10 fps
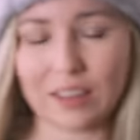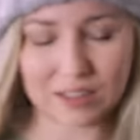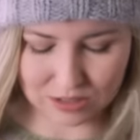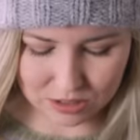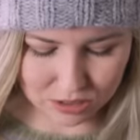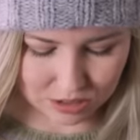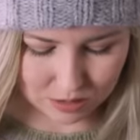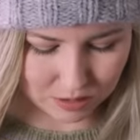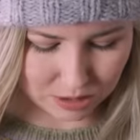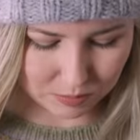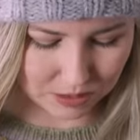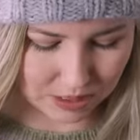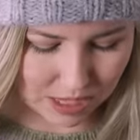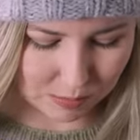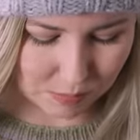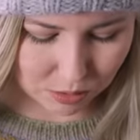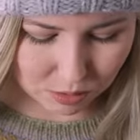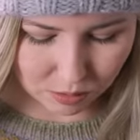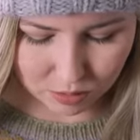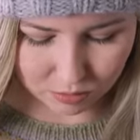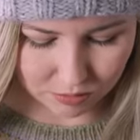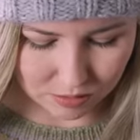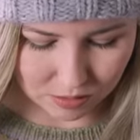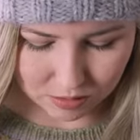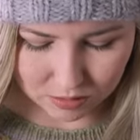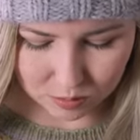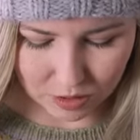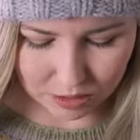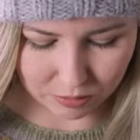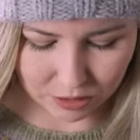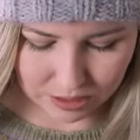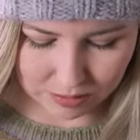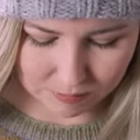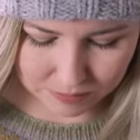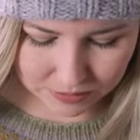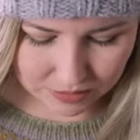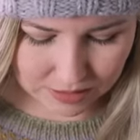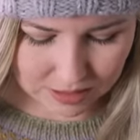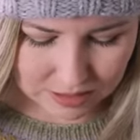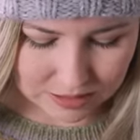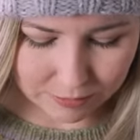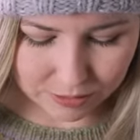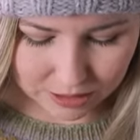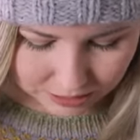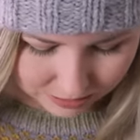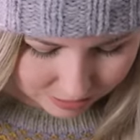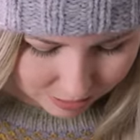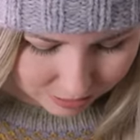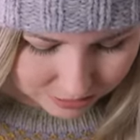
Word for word: this is just going to be a beautiful sweater for him. Definitely our